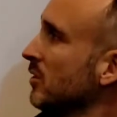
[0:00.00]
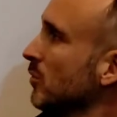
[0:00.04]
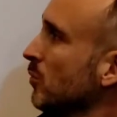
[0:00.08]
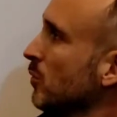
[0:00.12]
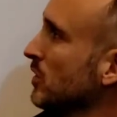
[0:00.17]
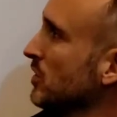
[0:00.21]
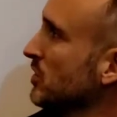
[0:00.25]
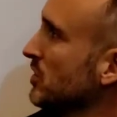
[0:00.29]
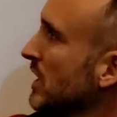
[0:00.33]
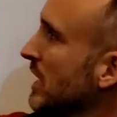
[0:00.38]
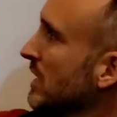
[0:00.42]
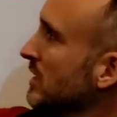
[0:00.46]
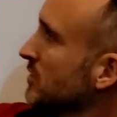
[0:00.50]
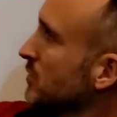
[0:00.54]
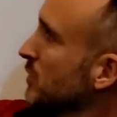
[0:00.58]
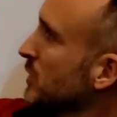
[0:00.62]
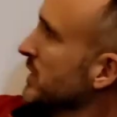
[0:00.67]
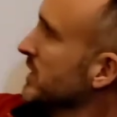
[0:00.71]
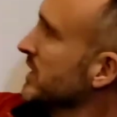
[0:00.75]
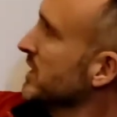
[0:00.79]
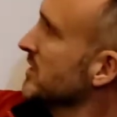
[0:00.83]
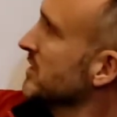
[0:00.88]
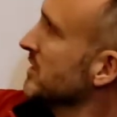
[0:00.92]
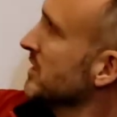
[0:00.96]
which that's
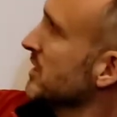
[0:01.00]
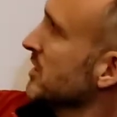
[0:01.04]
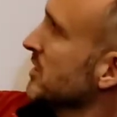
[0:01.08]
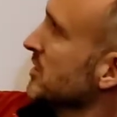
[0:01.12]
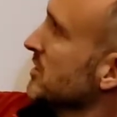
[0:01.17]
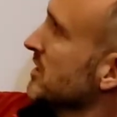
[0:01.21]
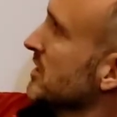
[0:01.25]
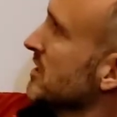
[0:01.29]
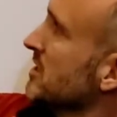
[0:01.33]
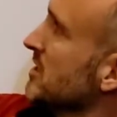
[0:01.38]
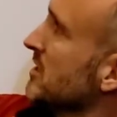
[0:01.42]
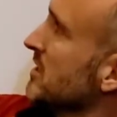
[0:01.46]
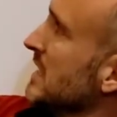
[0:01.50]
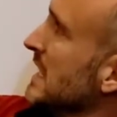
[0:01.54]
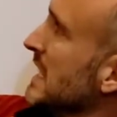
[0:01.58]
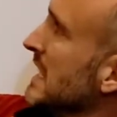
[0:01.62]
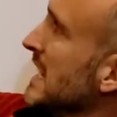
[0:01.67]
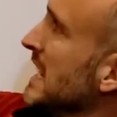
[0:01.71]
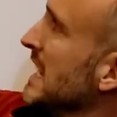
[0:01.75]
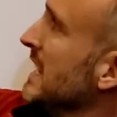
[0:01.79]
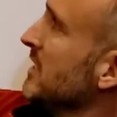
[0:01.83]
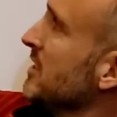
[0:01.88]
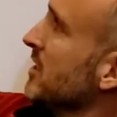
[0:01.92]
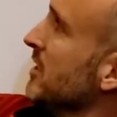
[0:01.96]
what this is. This is the
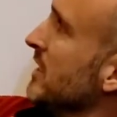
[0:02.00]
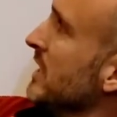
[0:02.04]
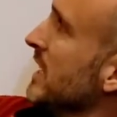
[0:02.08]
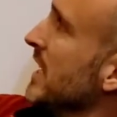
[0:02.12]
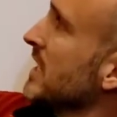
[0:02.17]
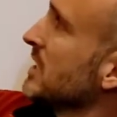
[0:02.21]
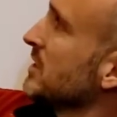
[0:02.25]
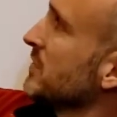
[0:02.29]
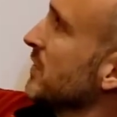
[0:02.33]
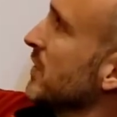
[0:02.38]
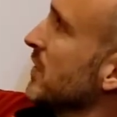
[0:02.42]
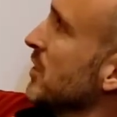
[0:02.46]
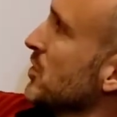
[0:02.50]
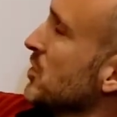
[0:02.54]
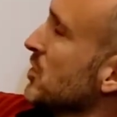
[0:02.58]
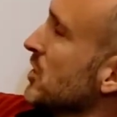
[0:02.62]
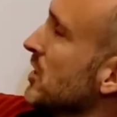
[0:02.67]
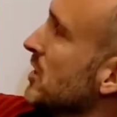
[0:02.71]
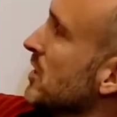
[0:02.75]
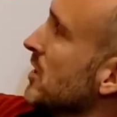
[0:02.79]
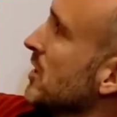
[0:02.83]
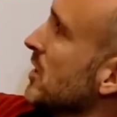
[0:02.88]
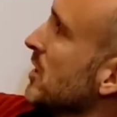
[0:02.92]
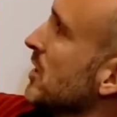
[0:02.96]
e to the x
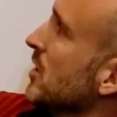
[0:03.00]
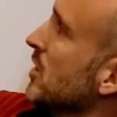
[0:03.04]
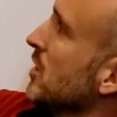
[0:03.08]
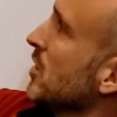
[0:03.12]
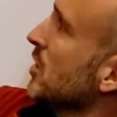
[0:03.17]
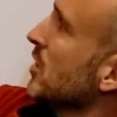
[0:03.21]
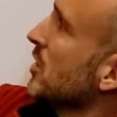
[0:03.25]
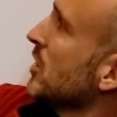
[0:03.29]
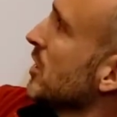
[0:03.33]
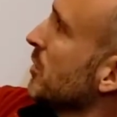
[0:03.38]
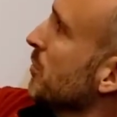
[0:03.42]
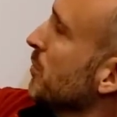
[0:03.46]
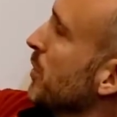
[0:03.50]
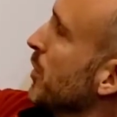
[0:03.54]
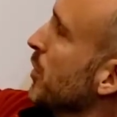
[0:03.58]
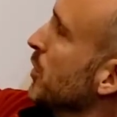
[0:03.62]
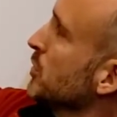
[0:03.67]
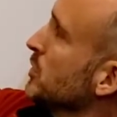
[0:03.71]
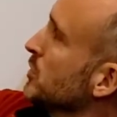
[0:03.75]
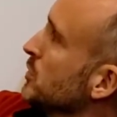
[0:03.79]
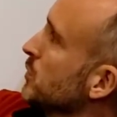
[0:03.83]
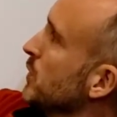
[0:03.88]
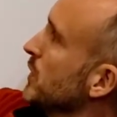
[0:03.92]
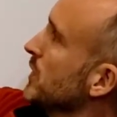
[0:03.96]
function
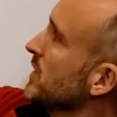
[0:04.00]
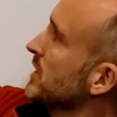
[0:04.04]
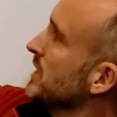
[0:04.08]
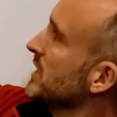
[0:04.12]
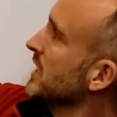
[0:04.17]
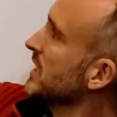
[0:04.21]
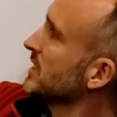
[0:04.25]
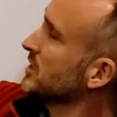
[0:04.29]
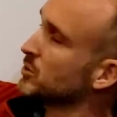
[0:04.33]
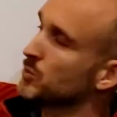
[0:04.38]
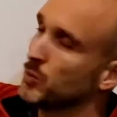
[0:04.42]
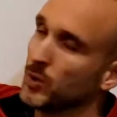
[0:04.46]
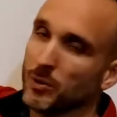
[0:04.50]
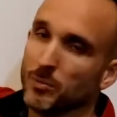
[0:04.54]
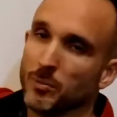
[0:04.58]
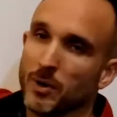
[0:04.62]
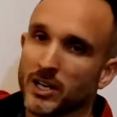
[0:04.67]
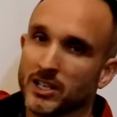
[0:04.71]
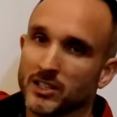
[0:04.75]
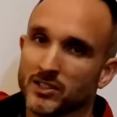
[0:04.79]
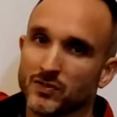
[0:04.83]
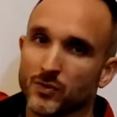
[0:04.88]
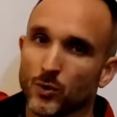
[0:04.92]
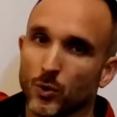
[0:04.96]
composed with the x squared
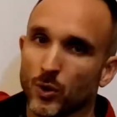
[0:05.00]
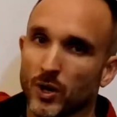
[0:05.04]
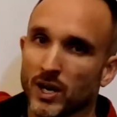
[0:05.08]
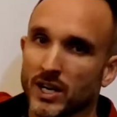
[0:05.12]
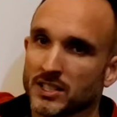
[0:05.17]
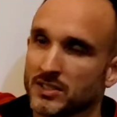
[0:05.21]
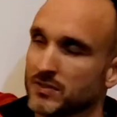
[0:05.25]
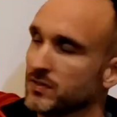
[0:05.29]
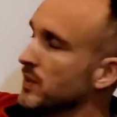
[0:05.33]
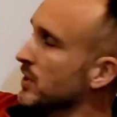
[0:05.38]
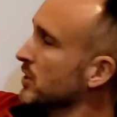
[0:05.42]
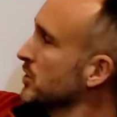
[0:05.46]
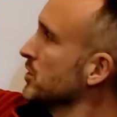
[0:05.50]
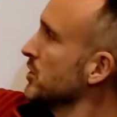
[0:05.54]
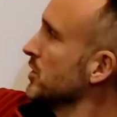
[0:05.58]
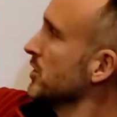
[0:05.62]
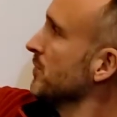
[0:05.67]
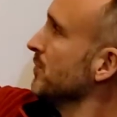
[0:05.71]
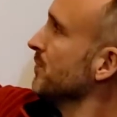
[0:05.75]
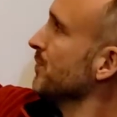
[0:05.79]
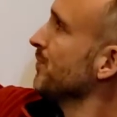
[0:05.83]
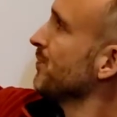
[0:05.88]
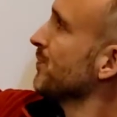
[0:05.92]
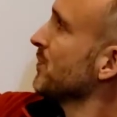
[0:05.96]
minus 4x
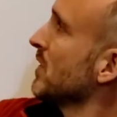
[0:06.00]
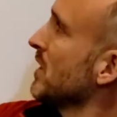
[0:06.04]
function.